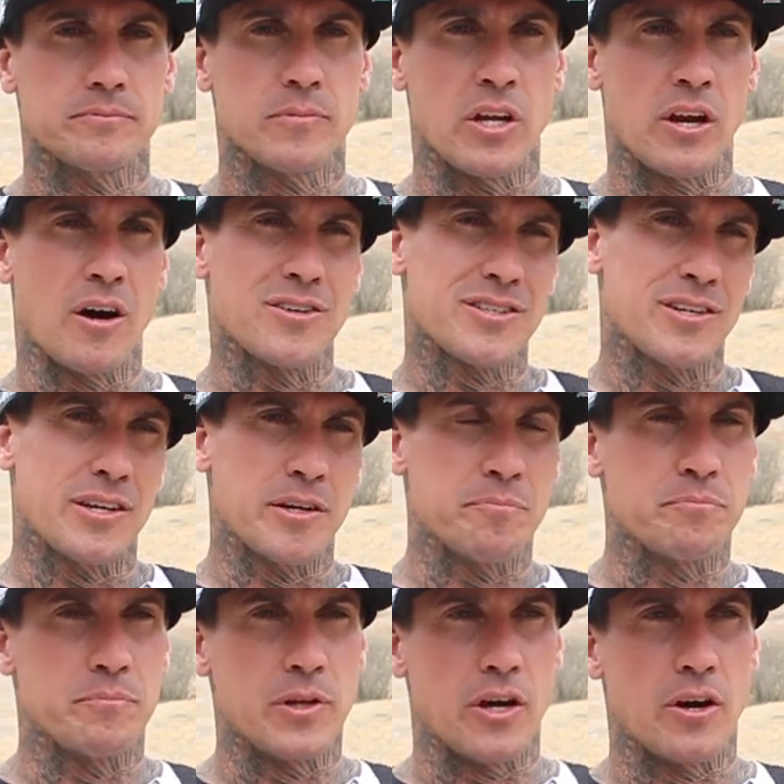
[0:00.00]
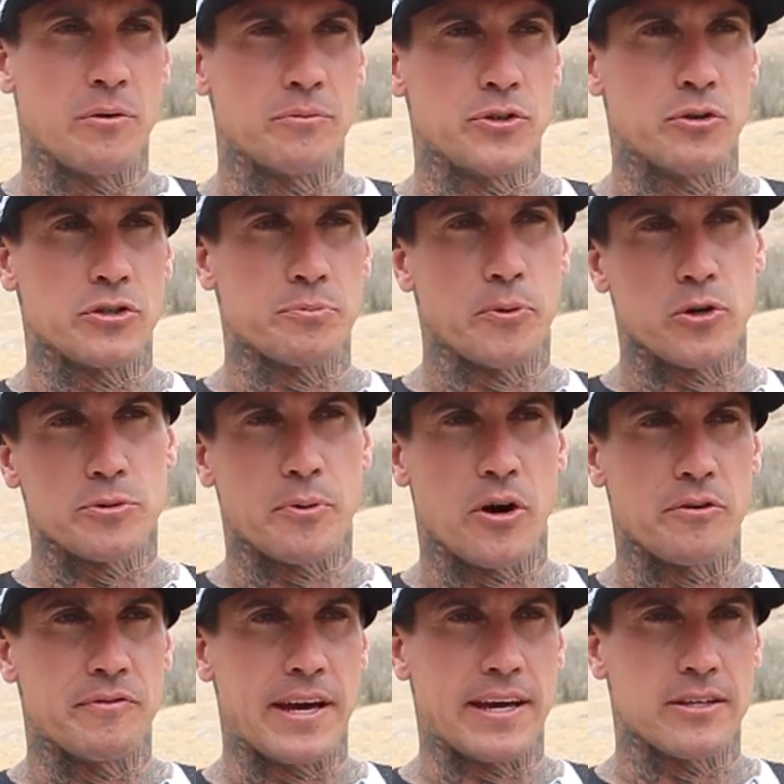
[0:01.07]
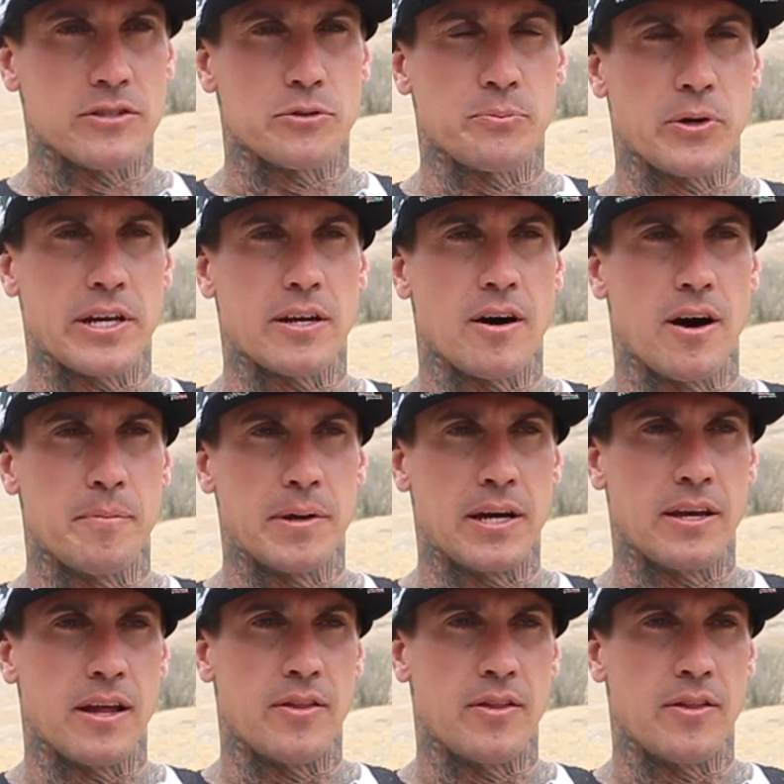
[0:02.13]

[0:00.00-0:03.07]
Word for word: you know, I was gonna, you know, do a sports bar in Vegas. It's pretty common.